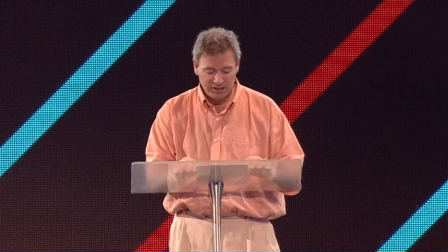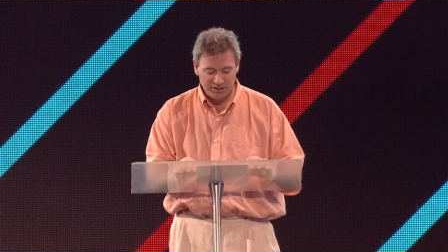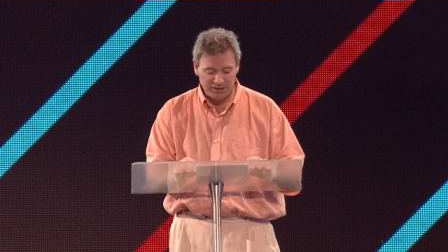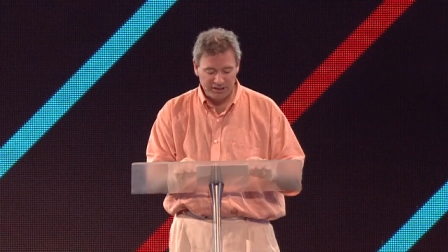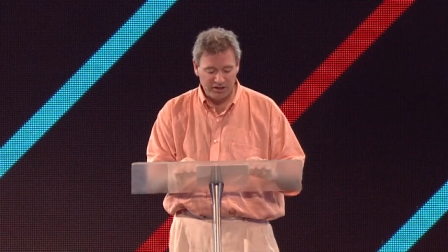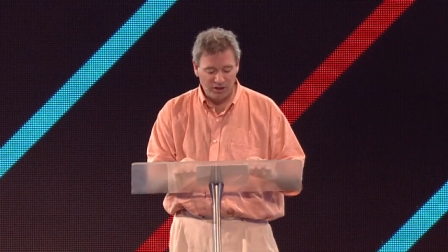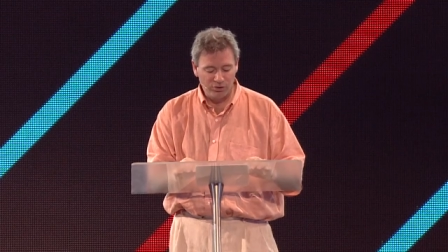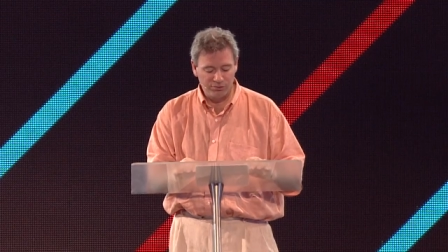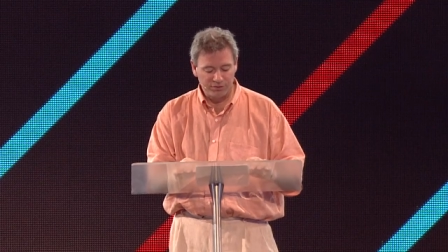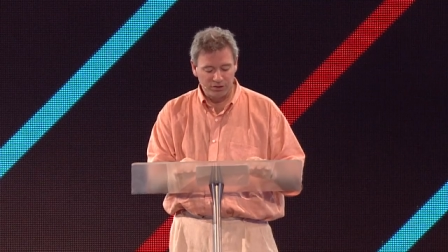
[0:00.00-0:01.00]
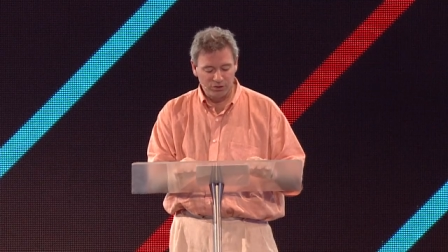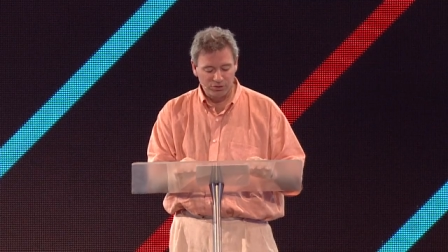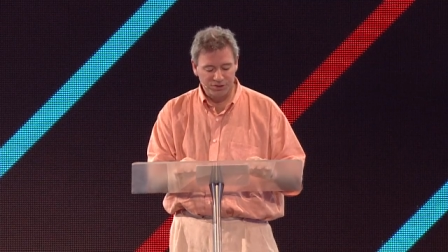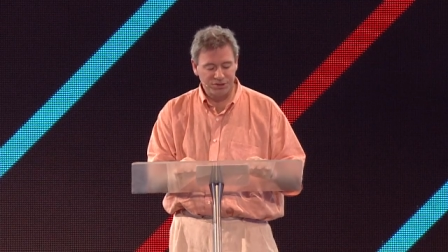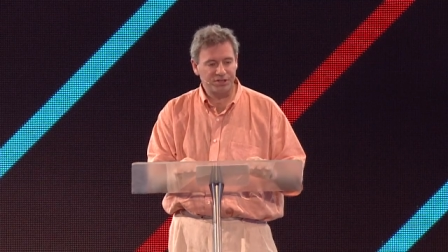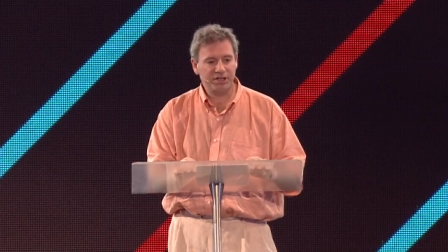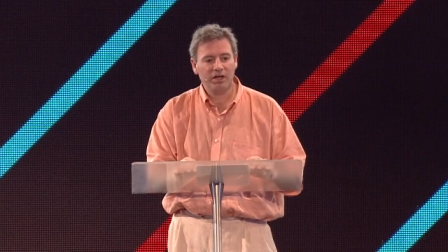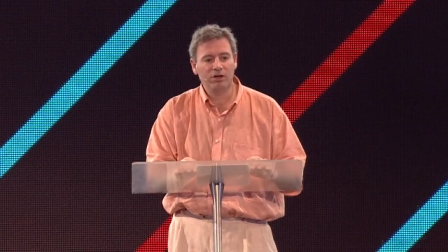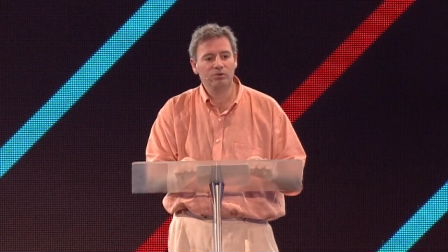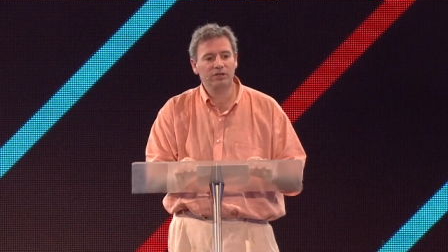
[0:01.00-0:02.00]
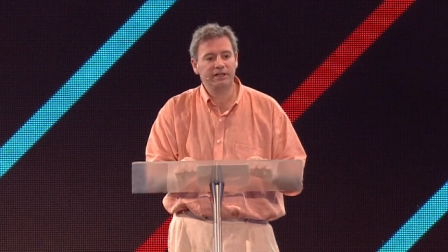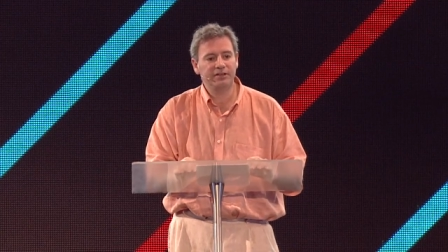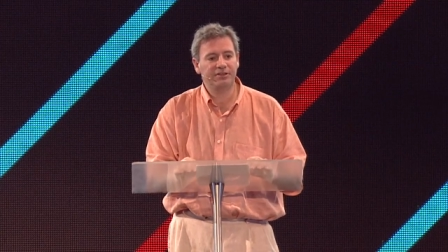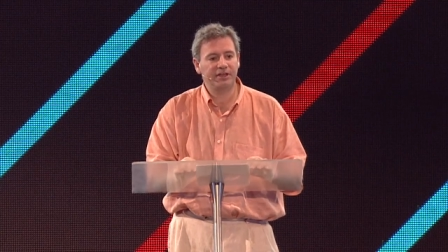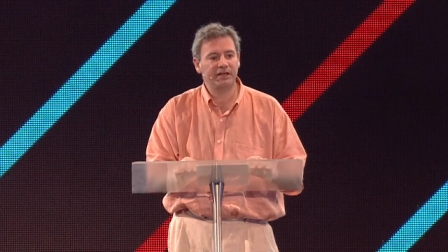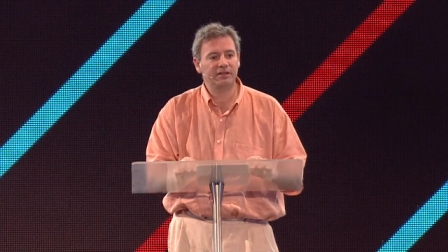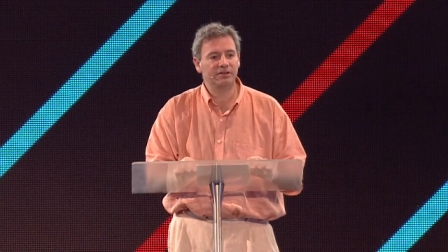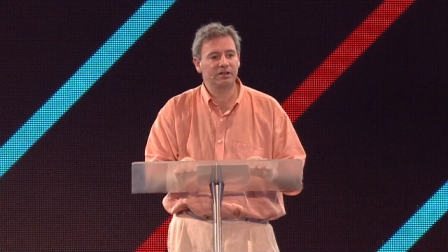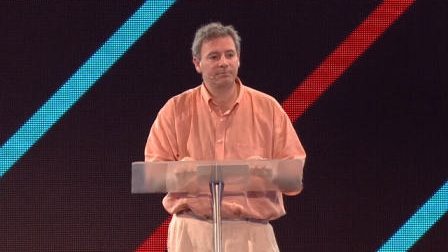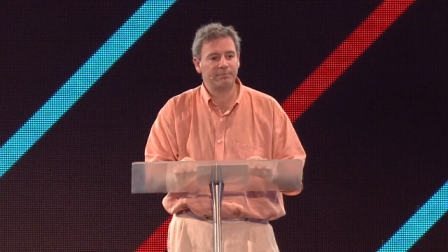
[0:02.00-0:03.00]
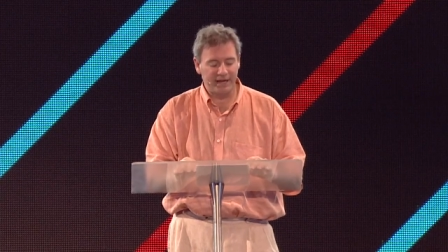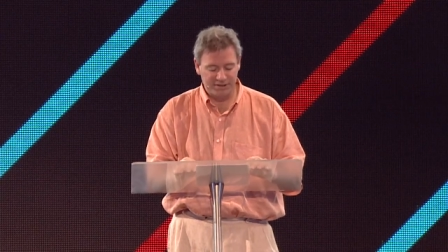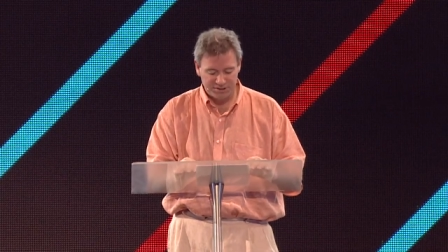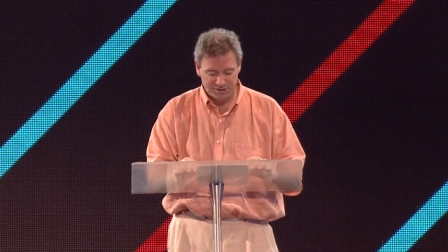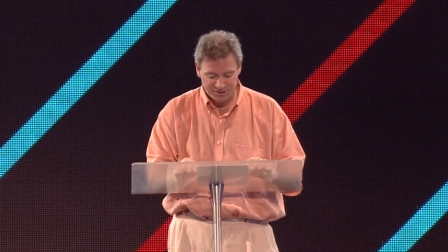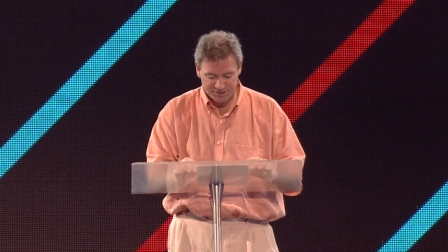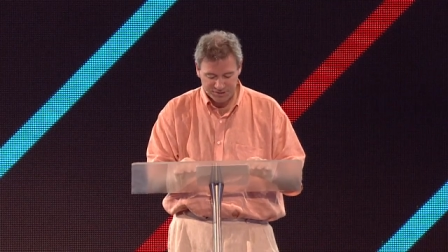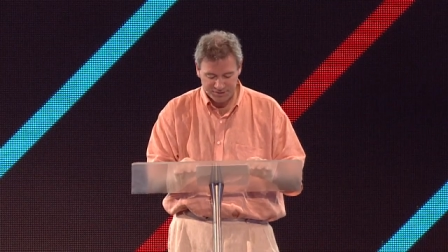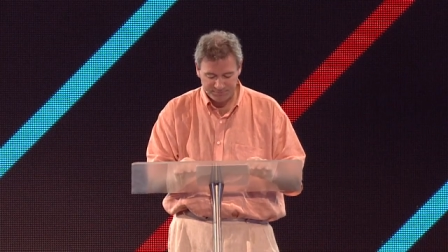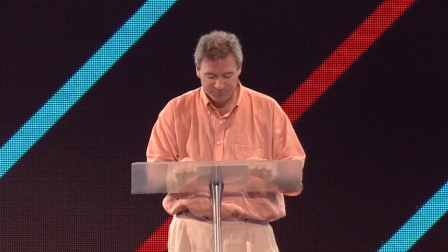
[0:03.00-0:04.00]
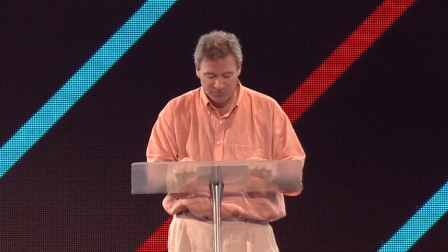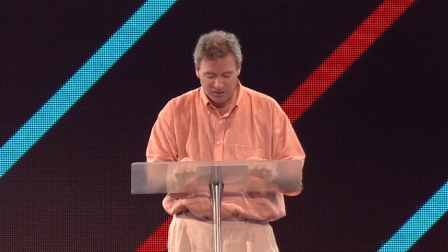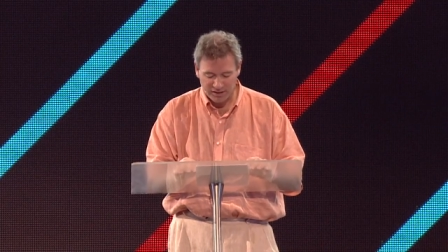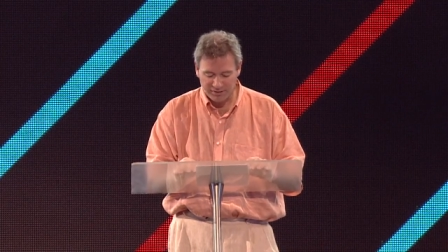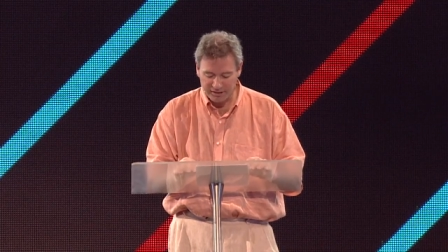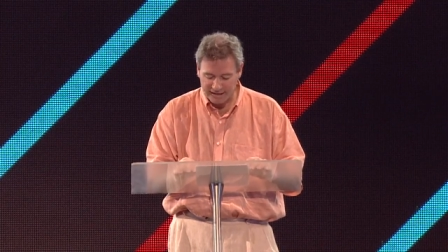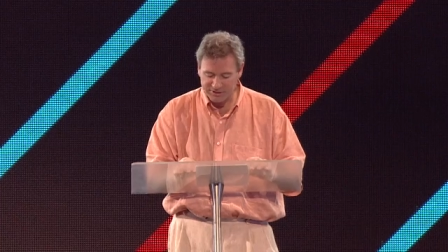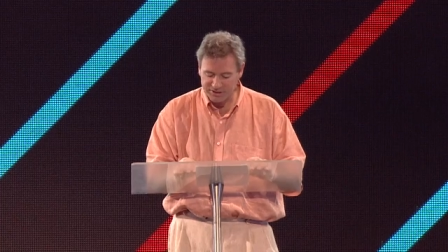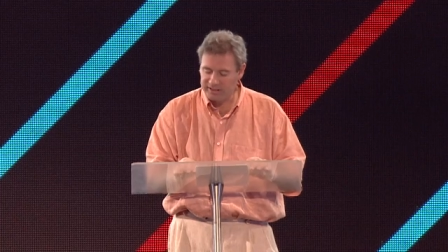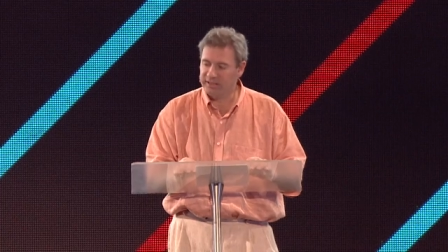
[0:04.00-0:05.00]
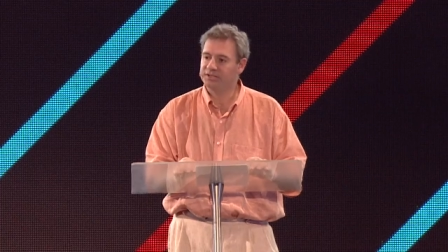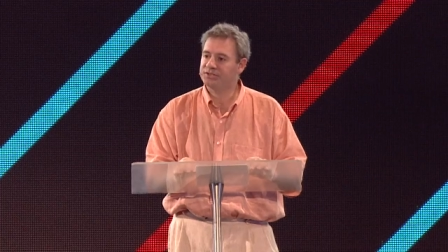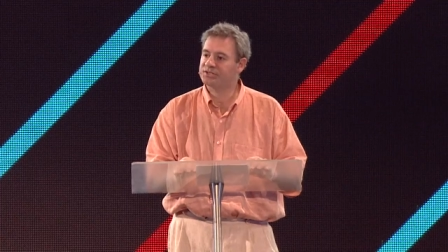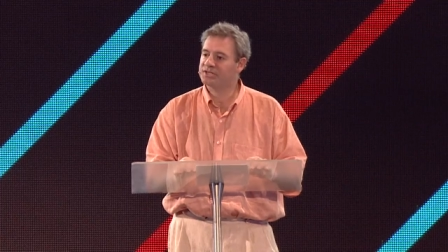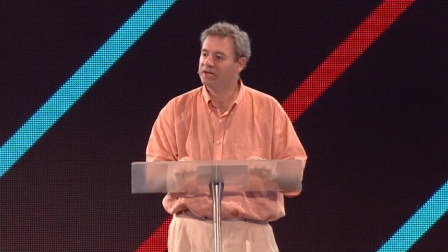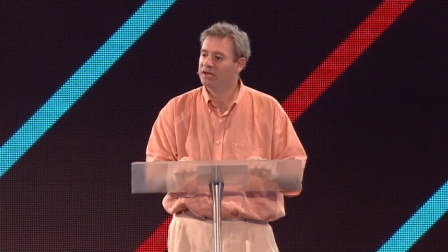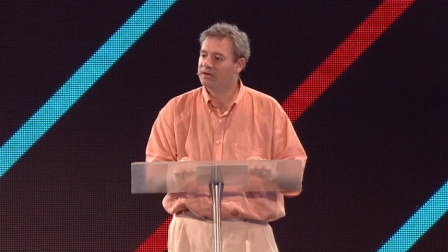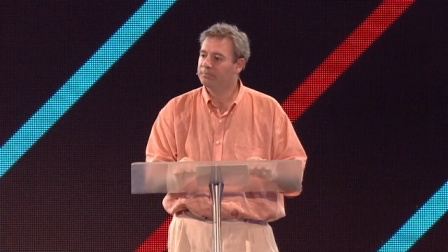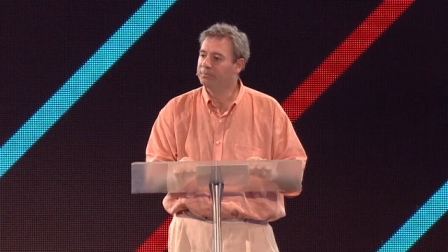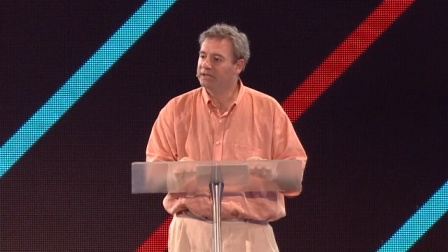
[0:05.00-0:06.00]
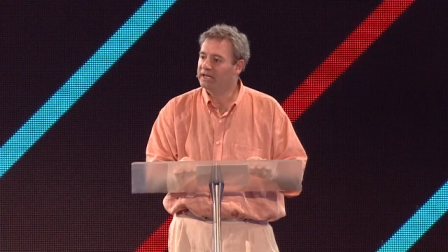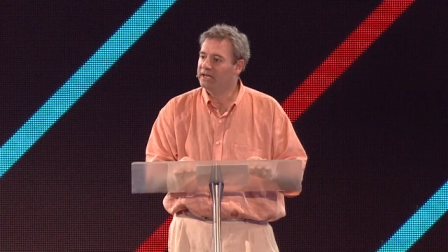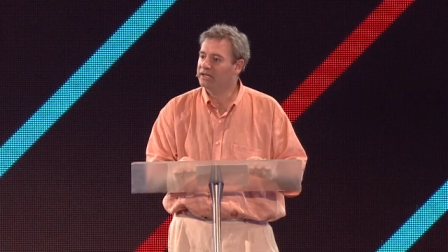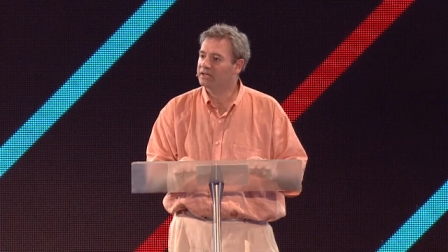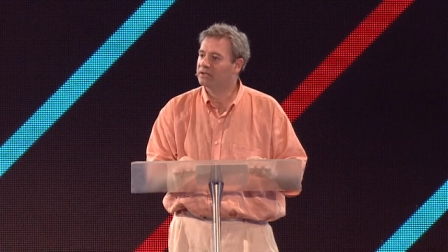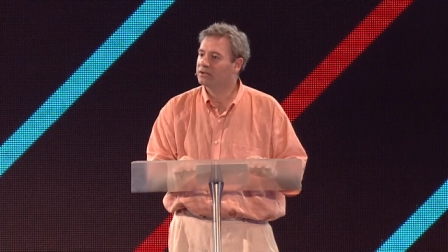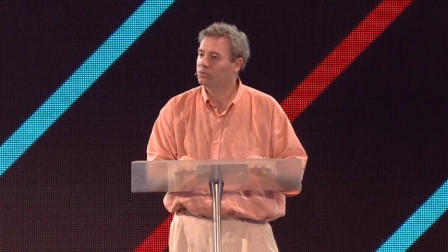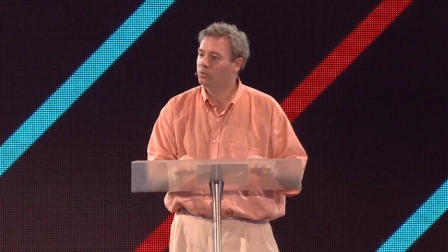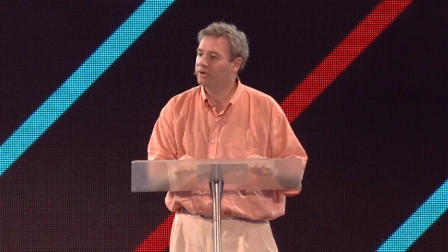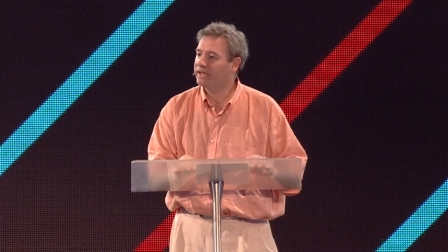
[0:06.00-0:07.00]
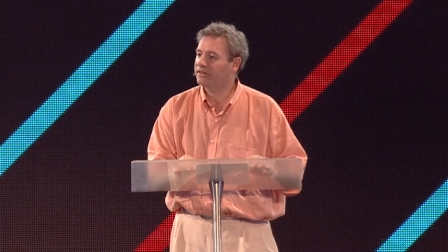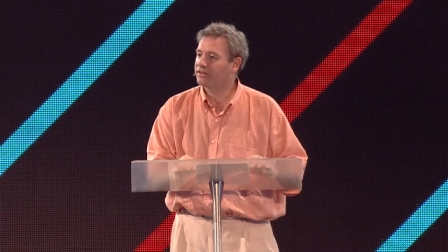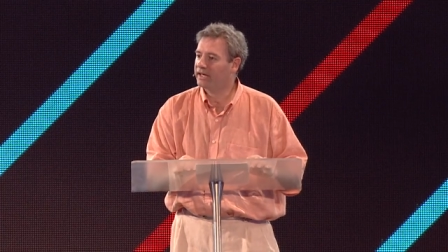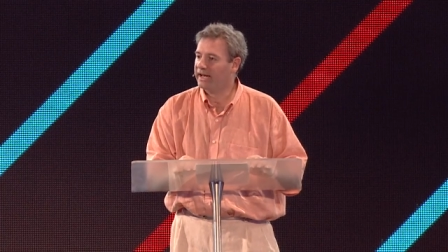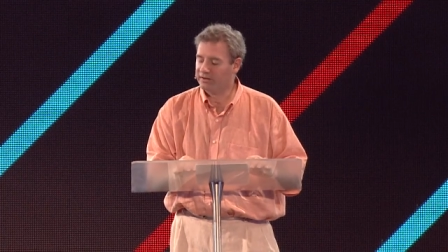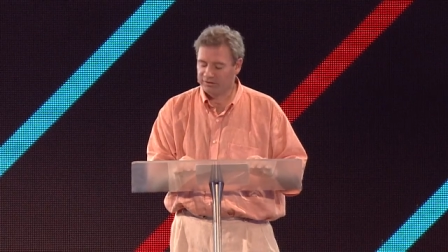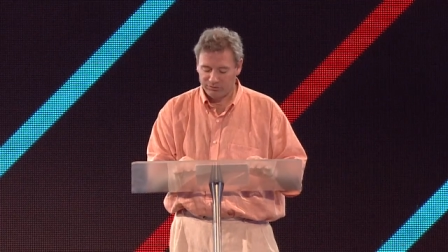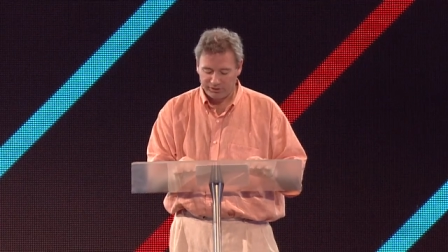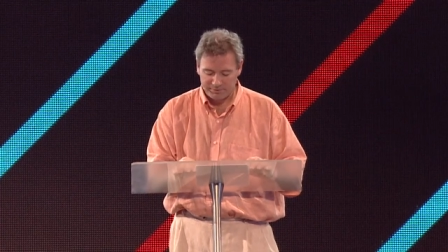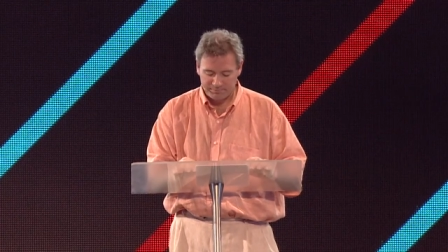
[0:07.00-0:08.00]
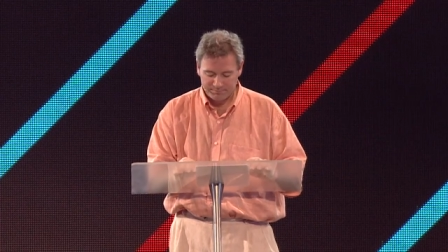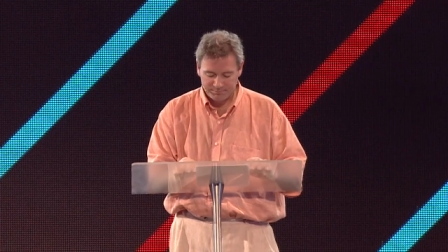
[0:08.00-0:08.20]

that he overlooks the only thing that matters, and that is being with Catherine.